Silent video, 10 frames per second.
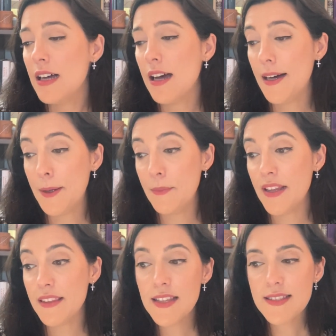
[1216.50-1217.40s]

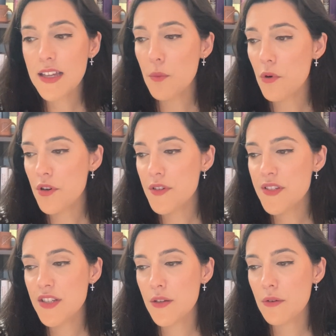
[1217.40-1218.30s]
And things get
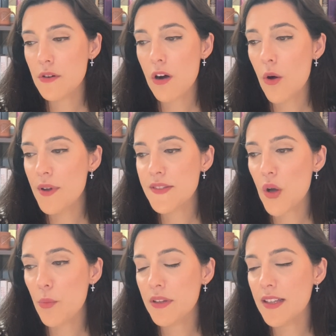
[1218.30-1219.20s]
worse. You're always
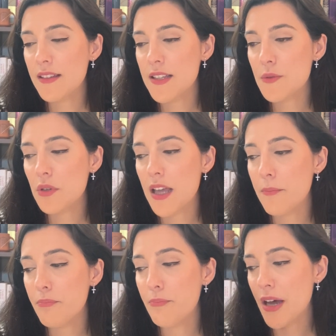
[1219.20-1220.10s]
hoping that things will get
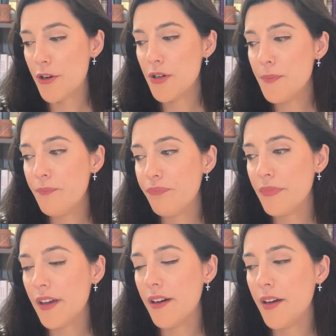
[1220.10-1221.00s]
better.
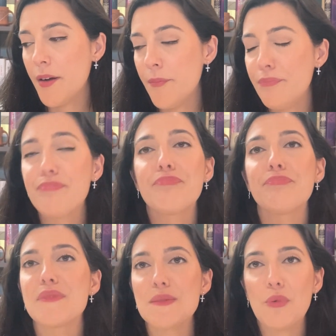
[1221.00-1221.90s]

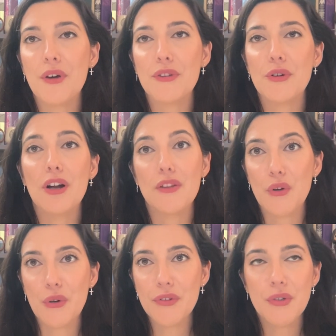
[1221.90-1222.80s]
Spoiler
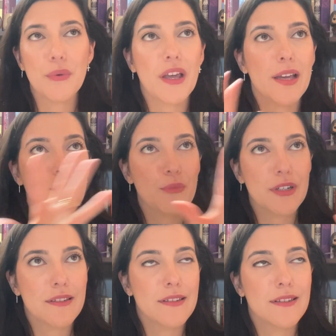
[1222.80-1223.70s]
alert. Okay, I'm
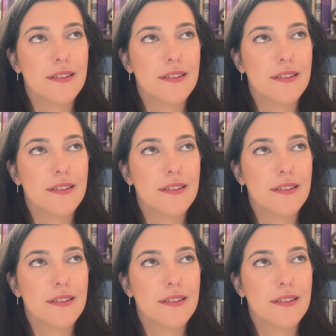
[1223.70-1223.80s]
gonna,